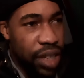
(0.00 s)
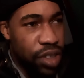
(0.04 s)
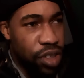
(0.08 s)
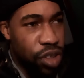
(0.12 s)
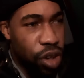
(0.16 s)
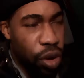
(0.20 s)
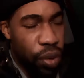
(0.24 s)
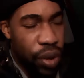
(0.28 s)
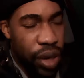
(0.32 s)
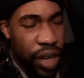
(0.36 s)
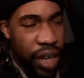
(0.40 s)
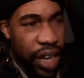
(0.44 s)
It
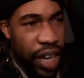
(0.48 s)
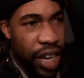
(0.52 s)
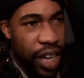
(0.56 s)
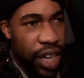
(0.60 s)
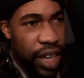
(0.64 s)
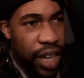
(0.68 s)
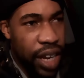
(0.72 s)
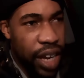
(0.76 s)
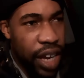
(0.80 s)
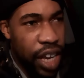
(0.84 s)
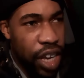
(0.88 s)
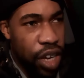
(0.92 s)
started with an A,
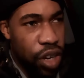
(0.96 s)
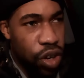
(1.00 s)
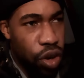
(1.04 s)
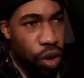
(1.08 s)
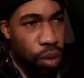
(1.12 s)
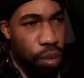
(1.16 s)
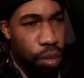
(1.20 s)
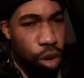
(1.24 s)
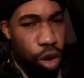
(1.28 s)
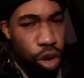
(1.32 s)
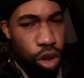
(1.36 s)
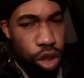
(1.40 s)
like
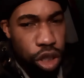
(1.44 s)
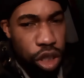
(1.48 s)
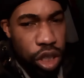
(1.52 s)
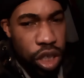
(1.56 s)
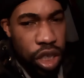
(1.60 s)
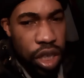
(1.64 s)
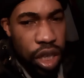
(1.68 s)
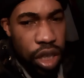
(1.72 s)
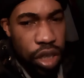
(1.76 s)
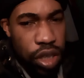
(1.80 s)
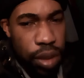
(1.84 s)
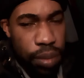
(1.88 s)

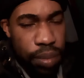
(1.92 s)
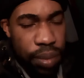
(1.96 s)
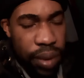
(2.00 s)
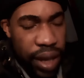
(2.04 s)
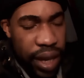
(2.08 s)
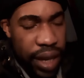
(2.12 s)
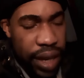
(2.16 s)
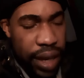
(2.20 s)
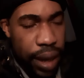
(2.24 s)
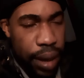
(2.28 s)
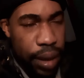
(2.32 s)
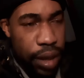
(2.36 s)
Aeroboshi or something
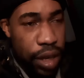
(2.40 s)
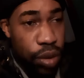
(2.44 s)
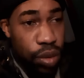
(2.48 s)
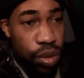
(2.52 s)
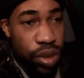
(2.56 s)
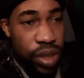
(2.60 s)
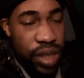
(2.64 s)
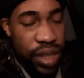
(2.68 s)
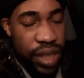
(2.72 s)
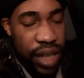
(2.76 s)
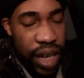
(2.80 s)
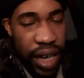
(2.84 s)
like that. He
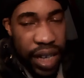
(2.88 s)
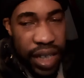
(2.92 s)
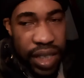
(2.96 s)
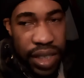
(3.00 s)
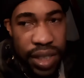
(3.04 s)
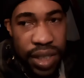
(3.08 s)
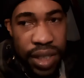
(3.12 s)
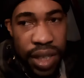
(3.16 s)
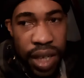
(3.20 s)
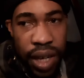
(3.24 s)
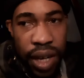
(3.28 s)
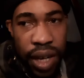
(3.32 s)
was nice.